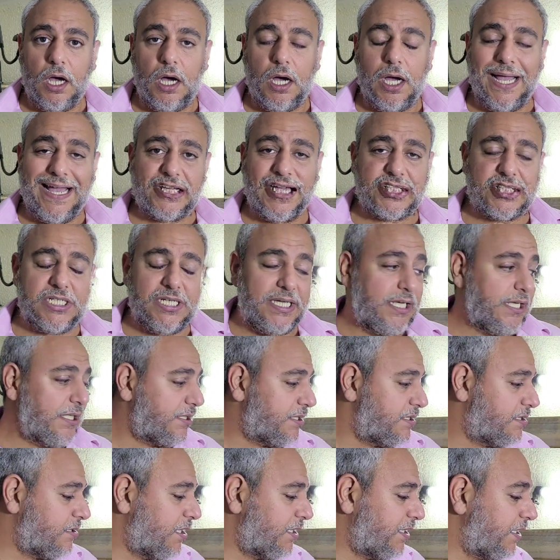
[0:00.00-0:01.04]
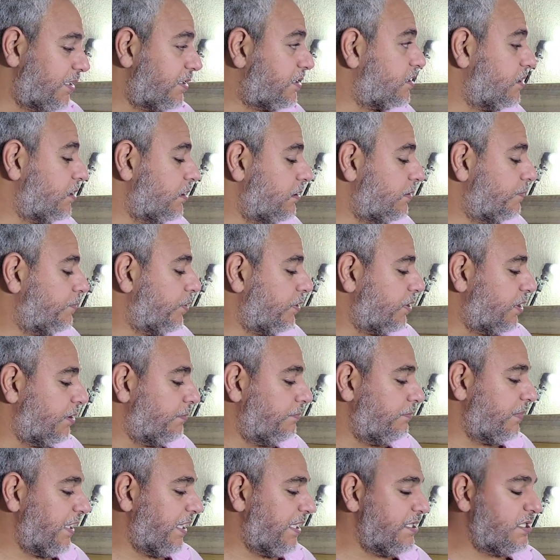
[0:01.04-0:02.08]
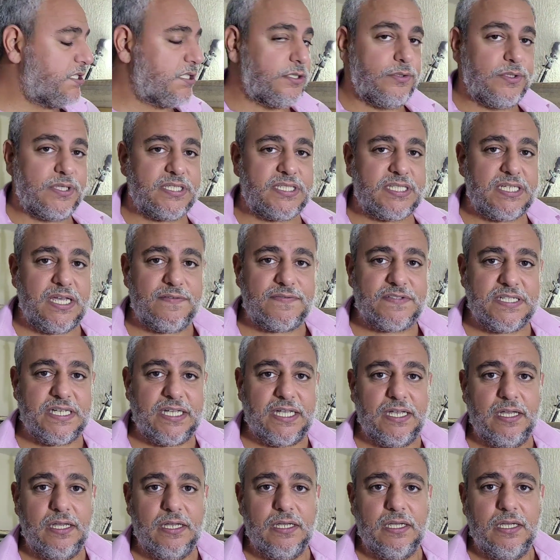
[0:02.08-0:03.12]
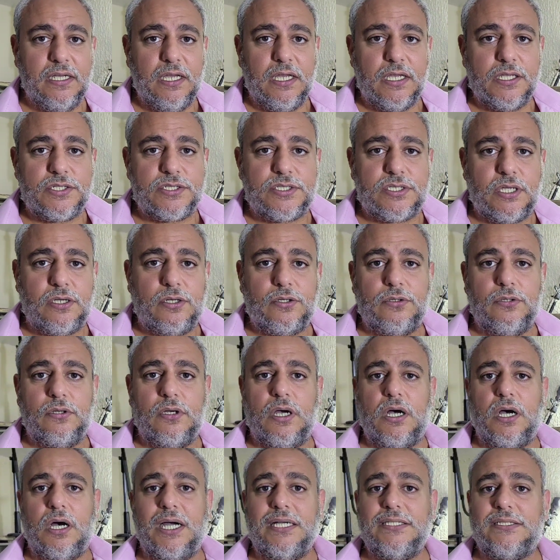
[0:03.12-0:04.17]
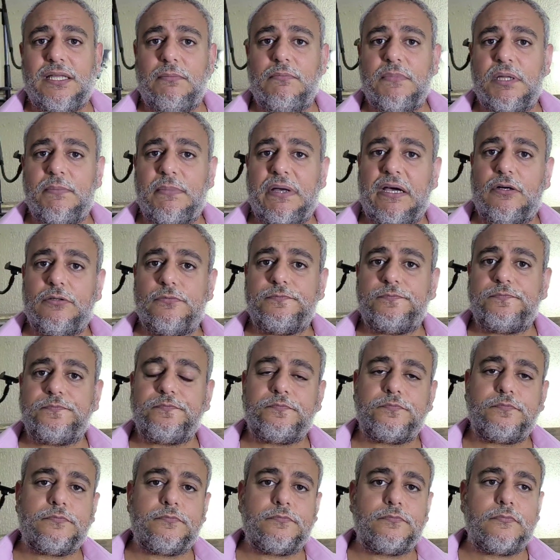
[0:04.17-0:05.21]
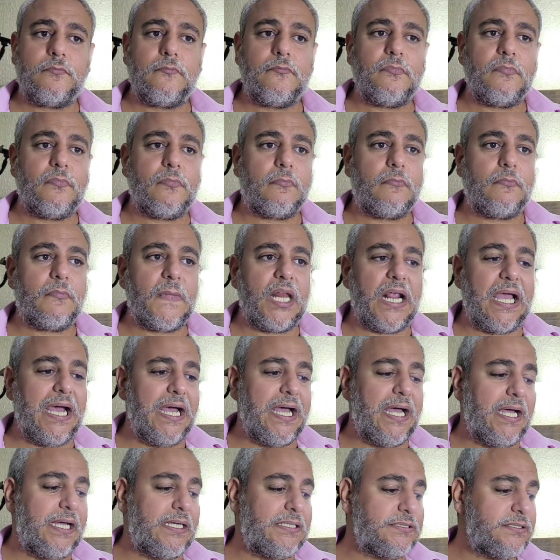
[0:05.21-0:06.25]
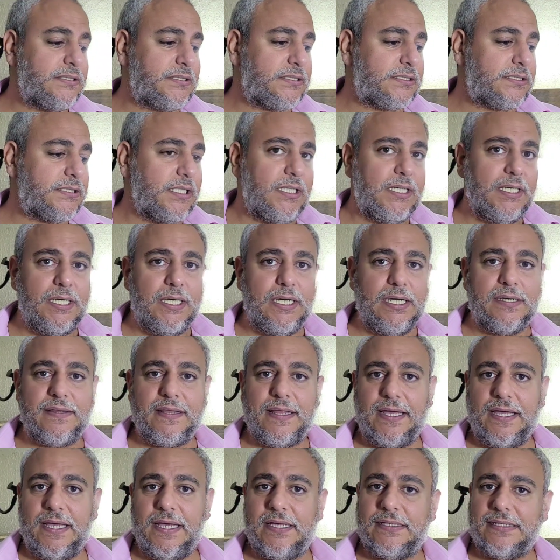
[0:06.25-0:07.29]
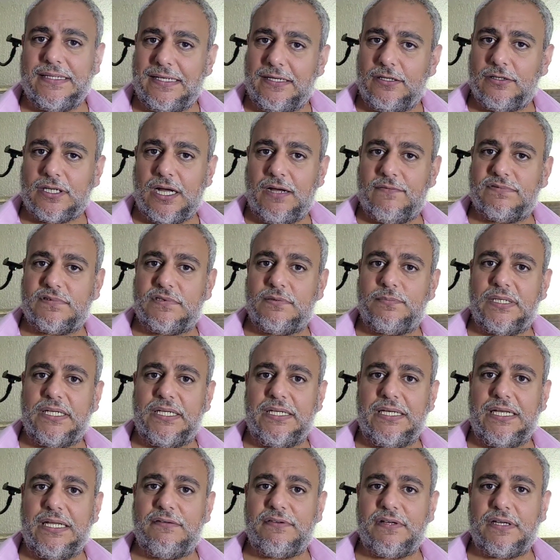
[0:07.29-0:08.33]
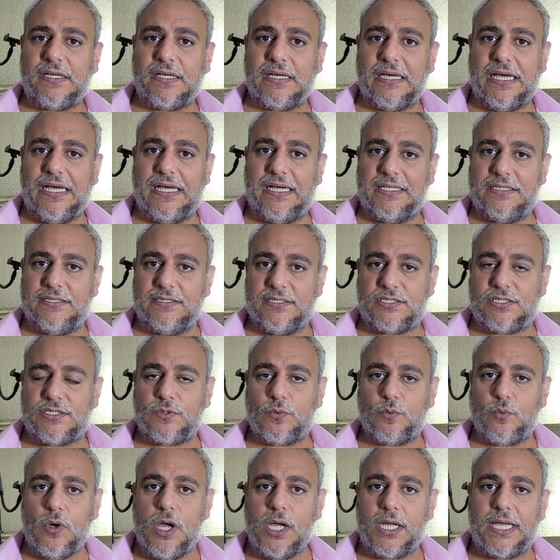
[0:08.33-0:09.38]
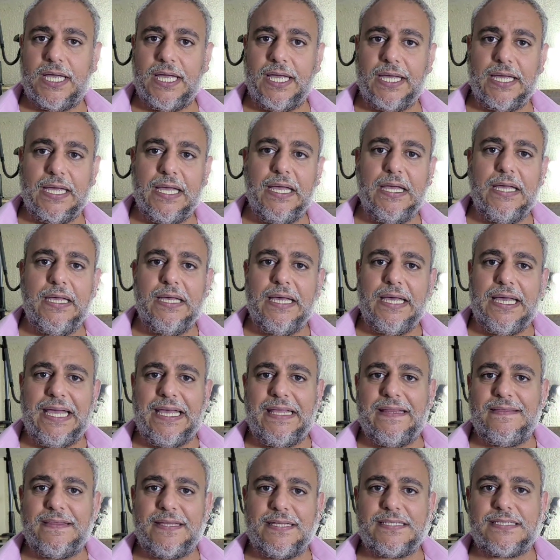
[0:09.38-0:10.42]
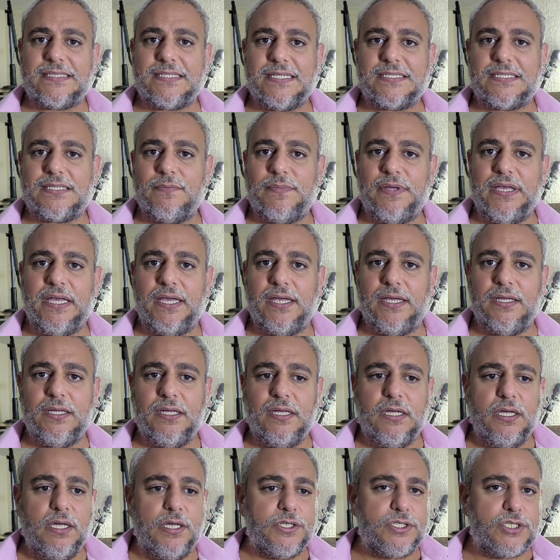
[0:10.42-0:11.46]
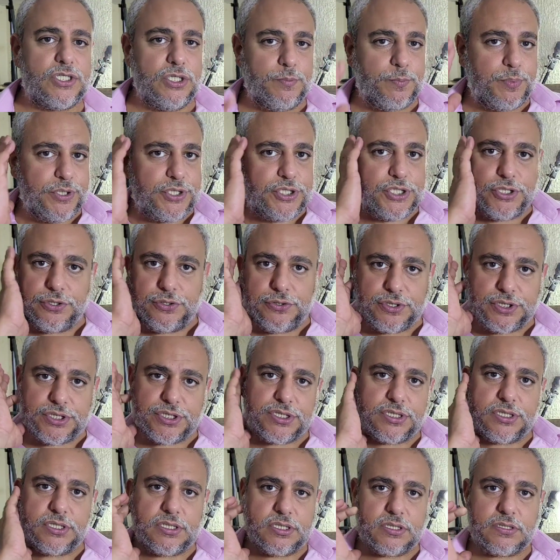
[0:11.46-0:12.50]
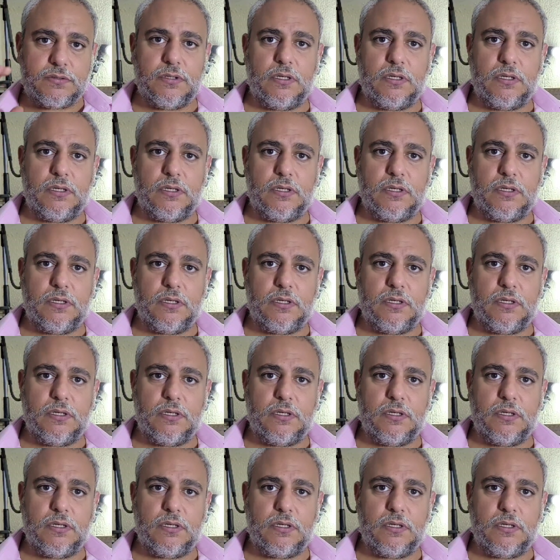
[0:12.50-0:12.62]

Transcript: I actually decided to put them into the CFT. So I dumped them out, and they are now comfortably living and working in this system here to produce.